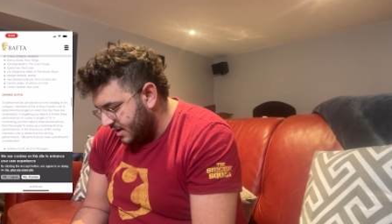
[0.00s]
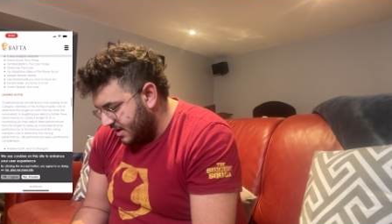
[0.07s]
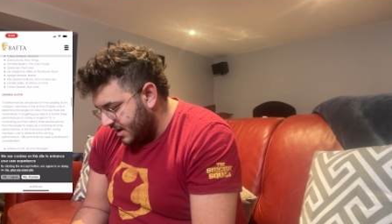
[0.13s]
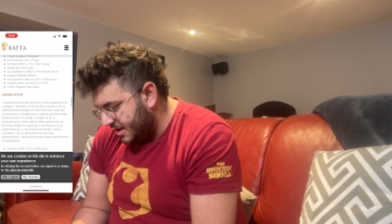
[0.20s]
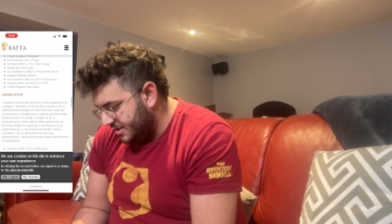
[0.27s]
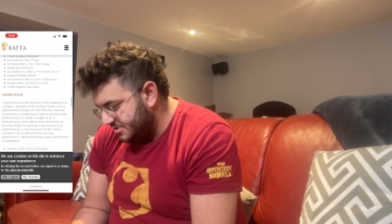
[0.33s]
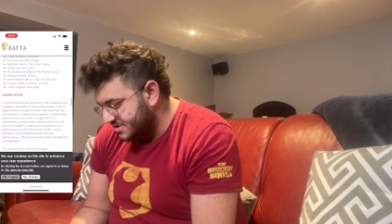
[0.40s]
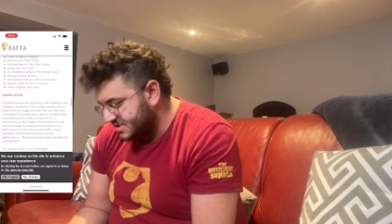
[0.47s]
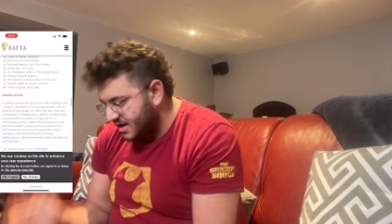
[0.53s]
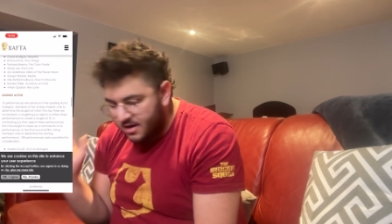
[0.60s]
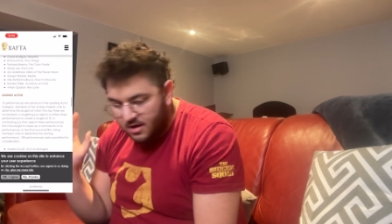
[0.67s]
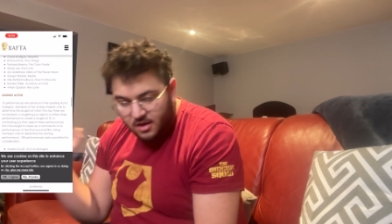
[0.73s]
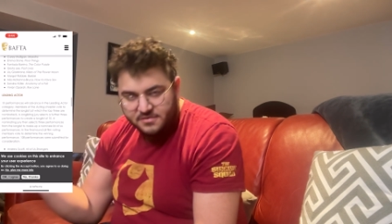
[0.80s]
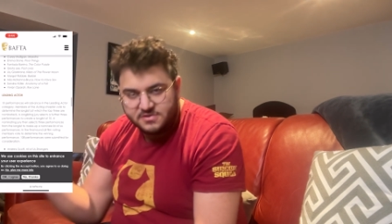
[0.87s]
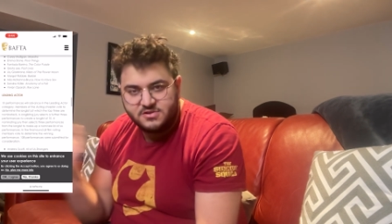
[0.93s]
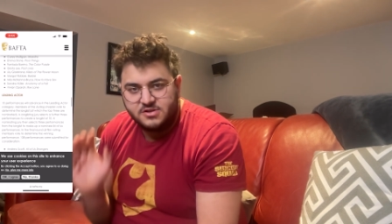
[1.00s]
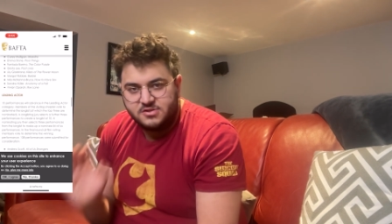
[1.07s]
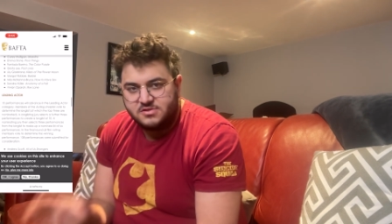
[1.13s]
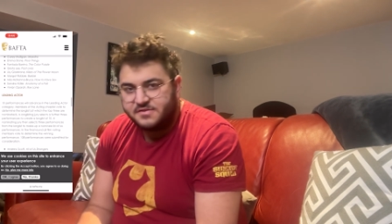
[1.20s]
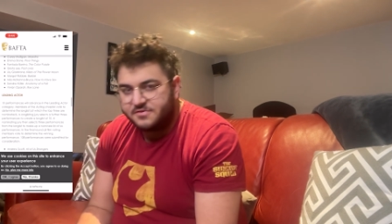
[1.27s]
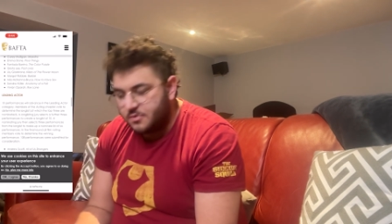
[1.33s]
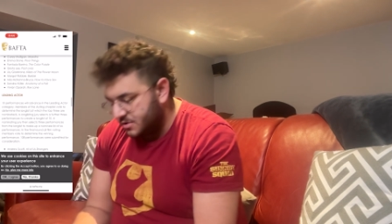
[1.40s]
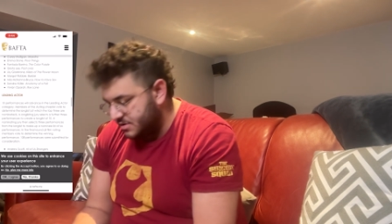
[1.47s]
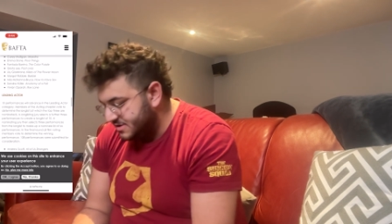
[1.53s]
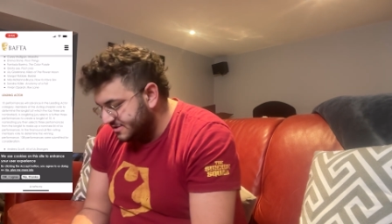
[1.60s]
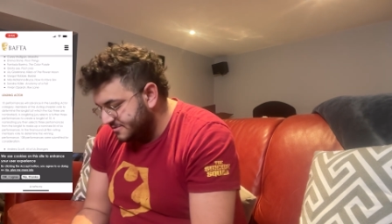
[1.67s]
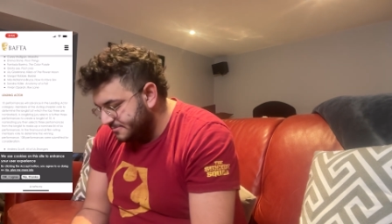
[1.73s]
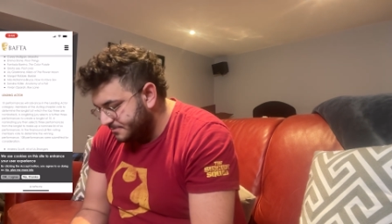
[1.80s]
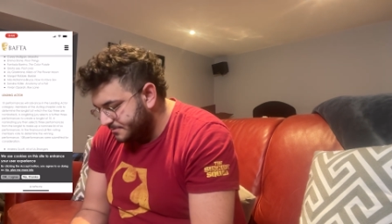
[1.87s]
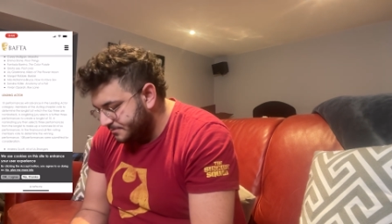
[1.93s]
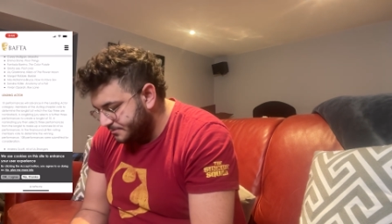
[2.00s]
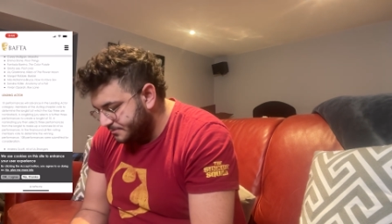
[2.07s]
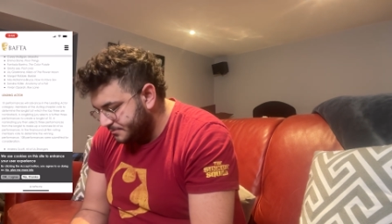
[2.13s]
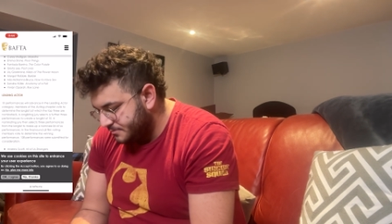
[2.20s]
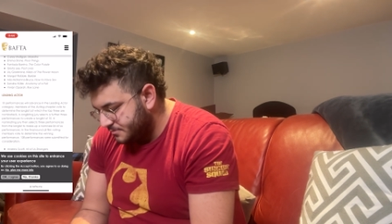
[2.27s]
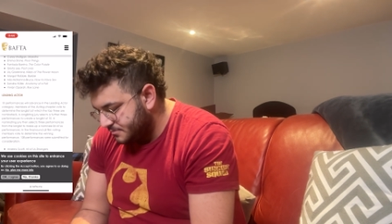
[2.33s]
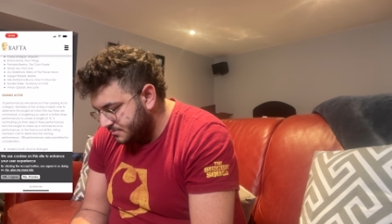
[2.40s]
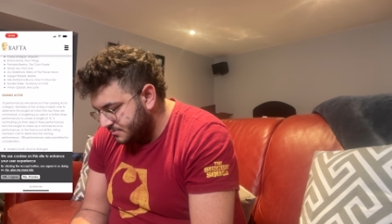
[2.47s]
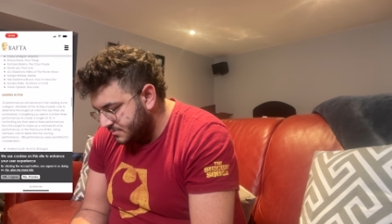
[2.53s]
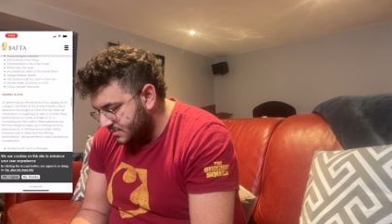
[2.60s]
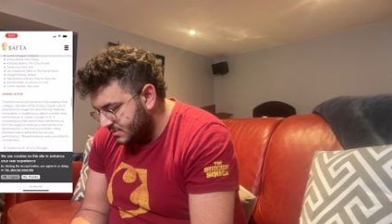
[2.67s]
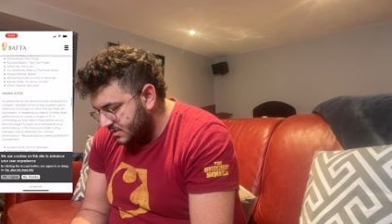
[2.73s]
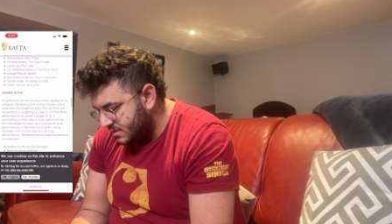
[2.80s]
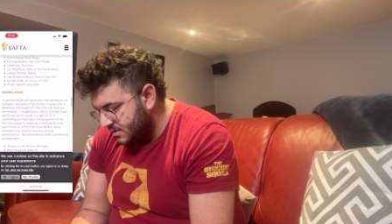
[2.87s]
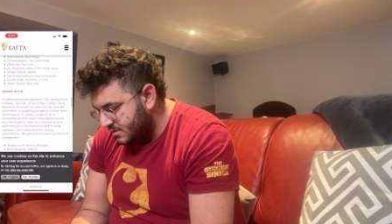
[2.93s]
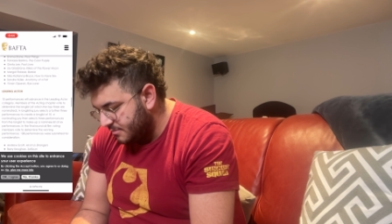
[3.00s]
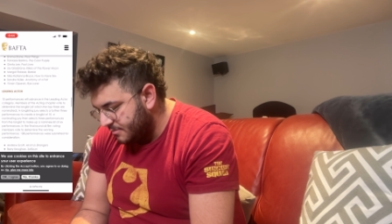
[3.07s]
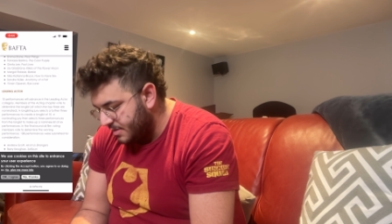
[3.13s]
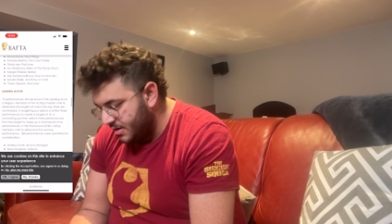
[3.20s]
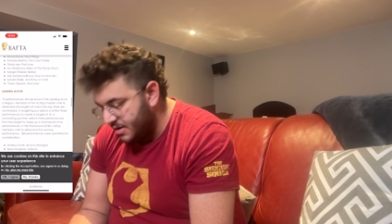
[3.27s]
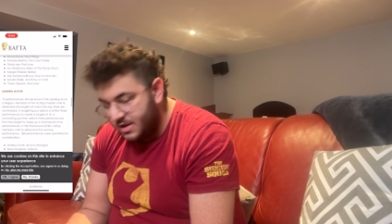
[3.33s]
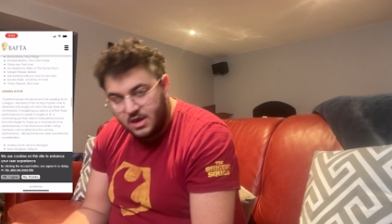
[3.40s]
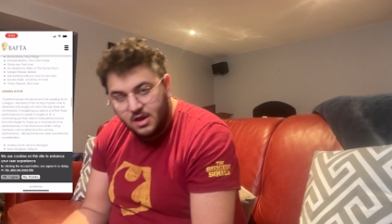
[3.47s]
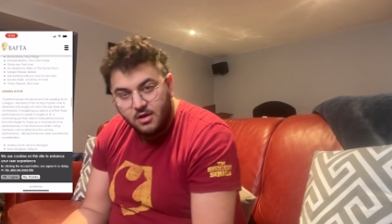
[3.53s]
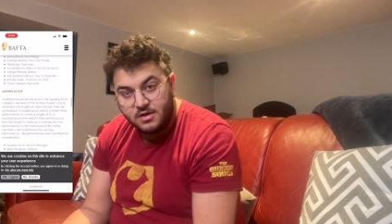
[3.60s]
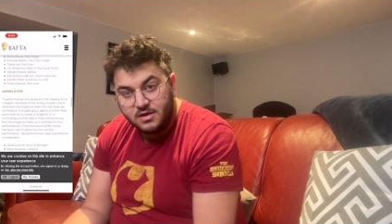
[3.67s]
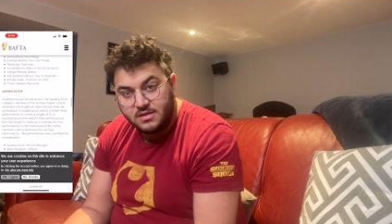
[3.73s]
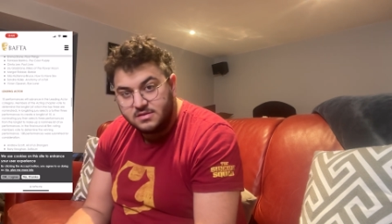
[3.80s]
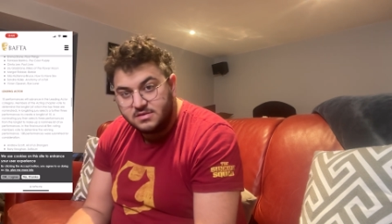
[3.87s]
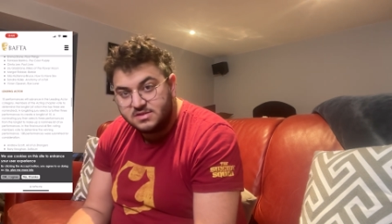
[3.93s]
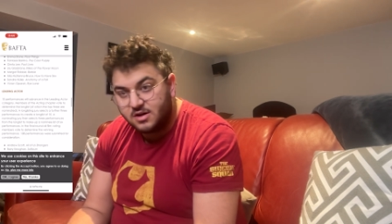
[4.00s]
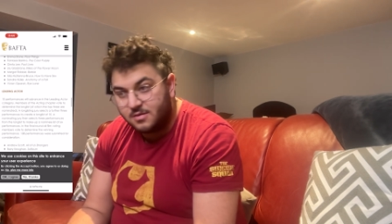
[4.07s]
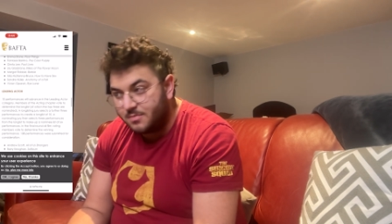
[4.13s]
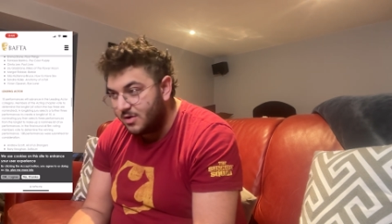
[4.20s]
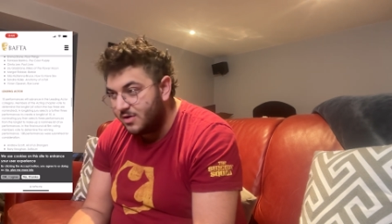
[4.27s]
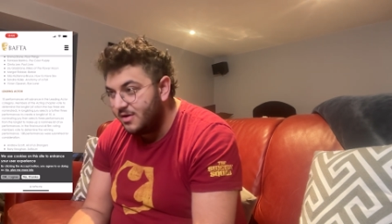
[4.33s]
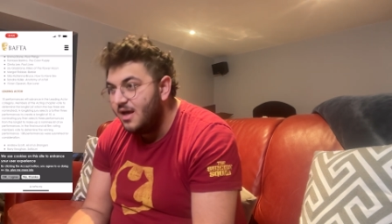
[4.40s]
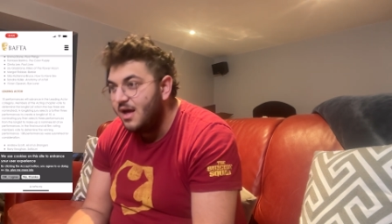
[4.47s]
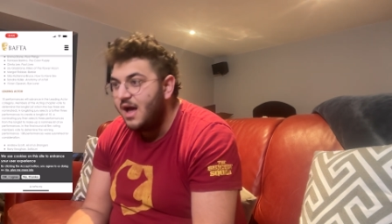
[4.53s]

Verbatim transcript: Andrew Scott, All the Strangers, of course. Barry Keoghan, Saltburn.